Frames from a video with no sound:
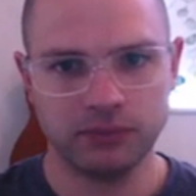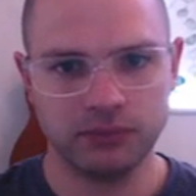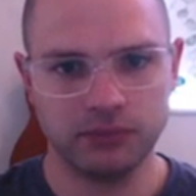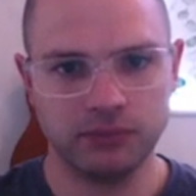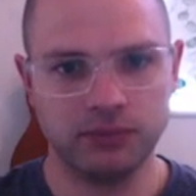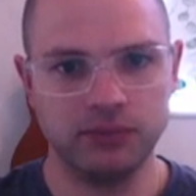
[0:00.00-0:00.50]

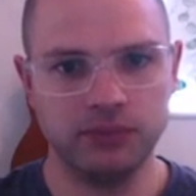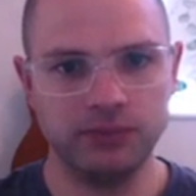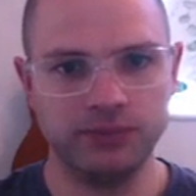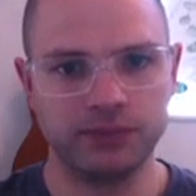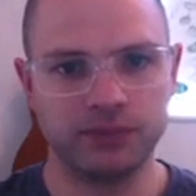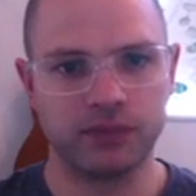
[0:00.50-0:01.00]

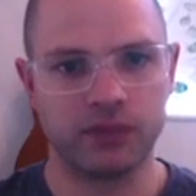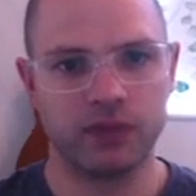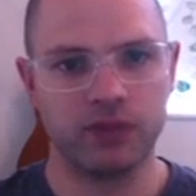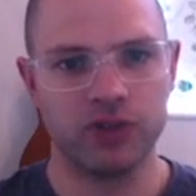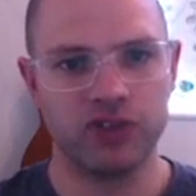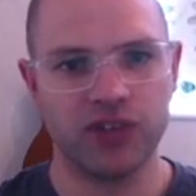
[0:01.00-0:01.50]
them.
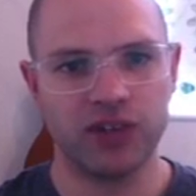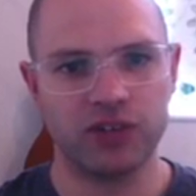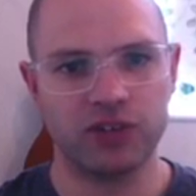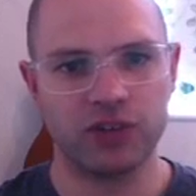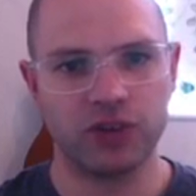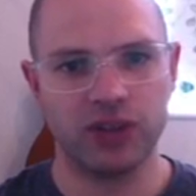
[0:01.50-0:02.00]
Verse 10,
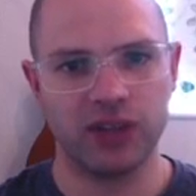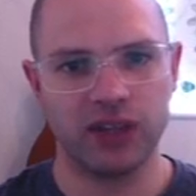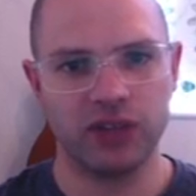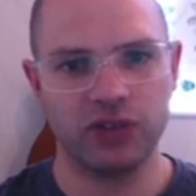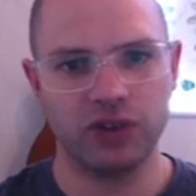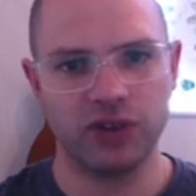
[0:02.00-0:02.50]
so the
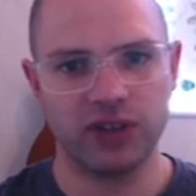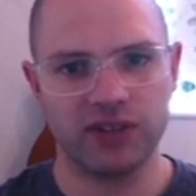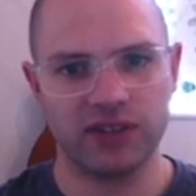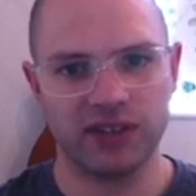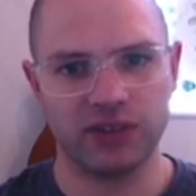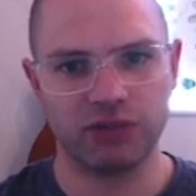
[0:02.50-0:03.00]
king took his
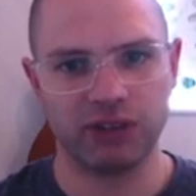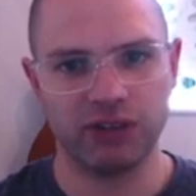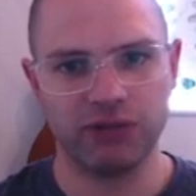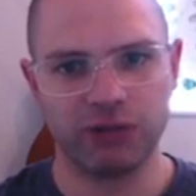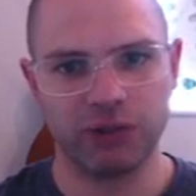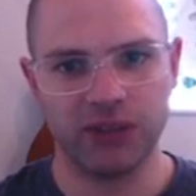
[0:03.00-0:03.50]
signet ring
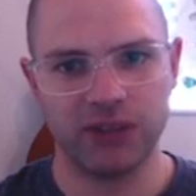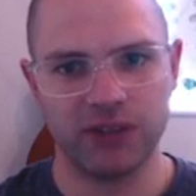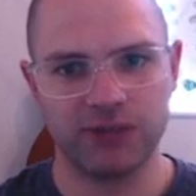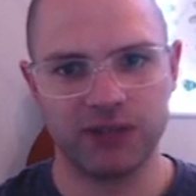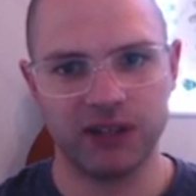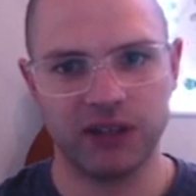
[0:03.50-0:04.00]
from his
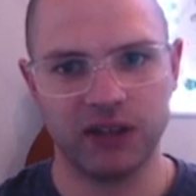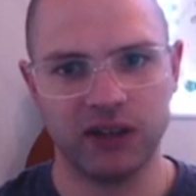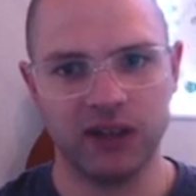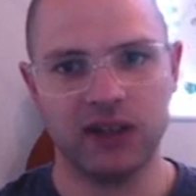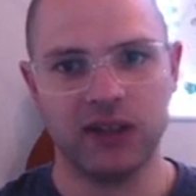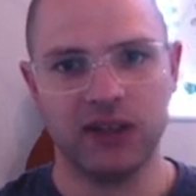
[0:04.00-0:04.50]
finger
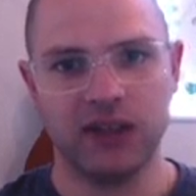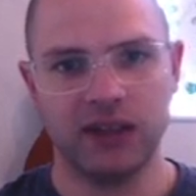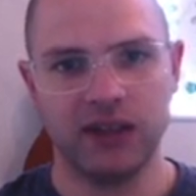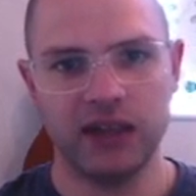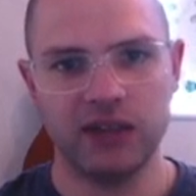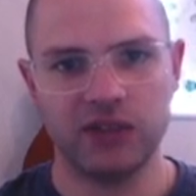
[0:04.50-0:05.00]
and
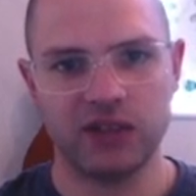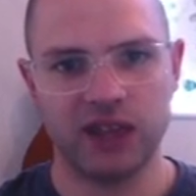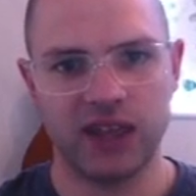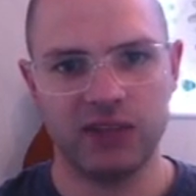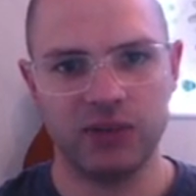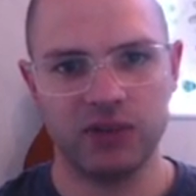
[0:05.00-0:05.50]
gave it to
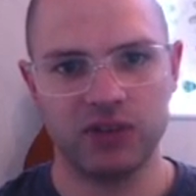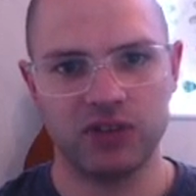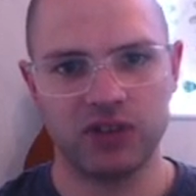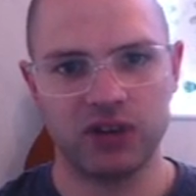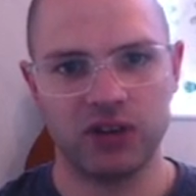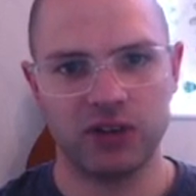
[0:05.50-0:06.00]
Haman,
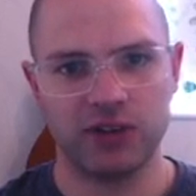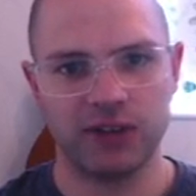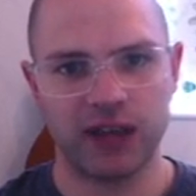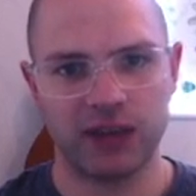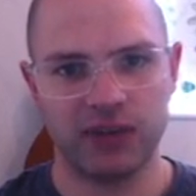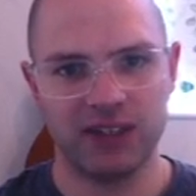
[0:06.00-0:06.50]
son of
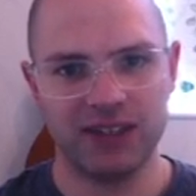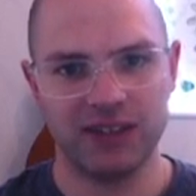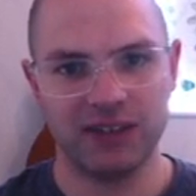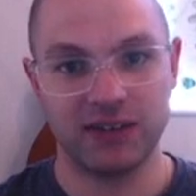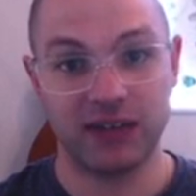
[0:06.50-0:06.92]
Hammedatha,